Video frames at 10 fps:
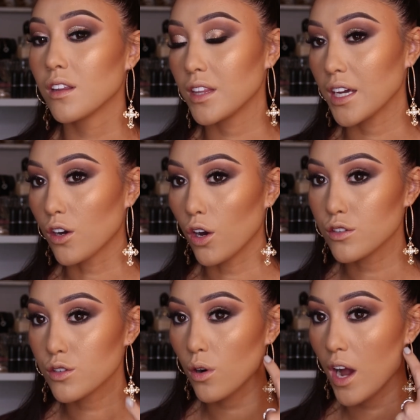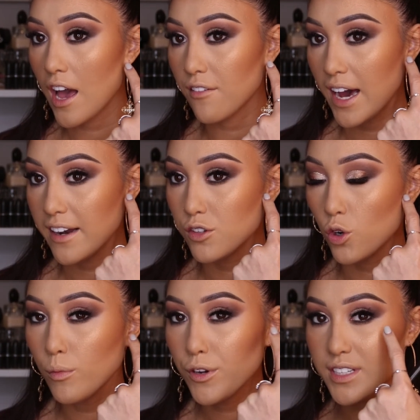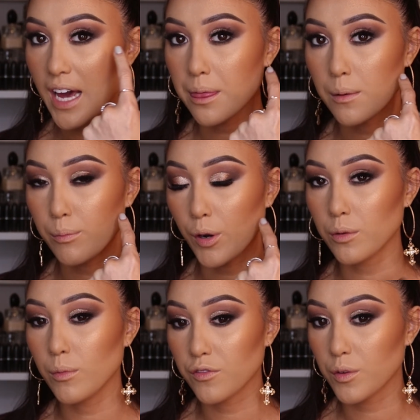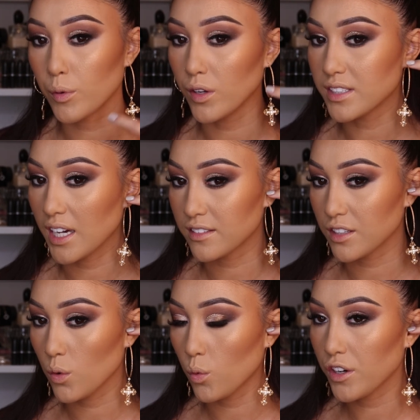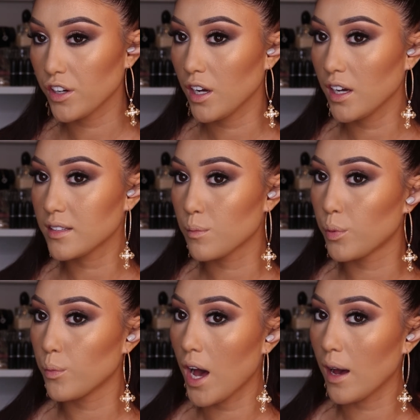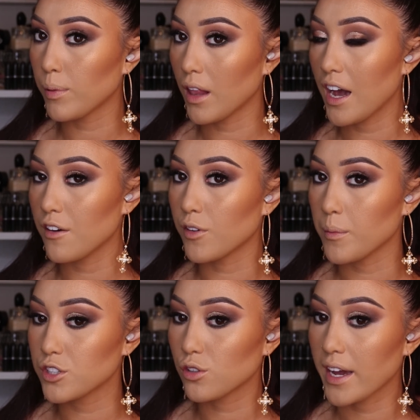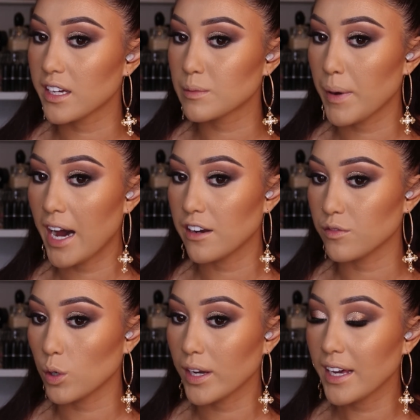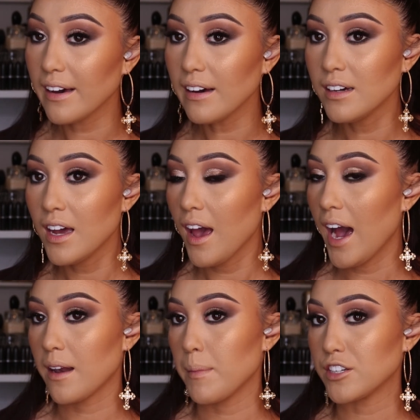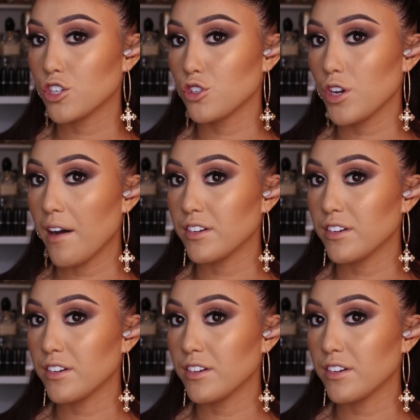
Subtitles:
The contour I've added almost at the bottom of the bronzer, so you want to apply it from the tragus part of your ear, and imagine you have a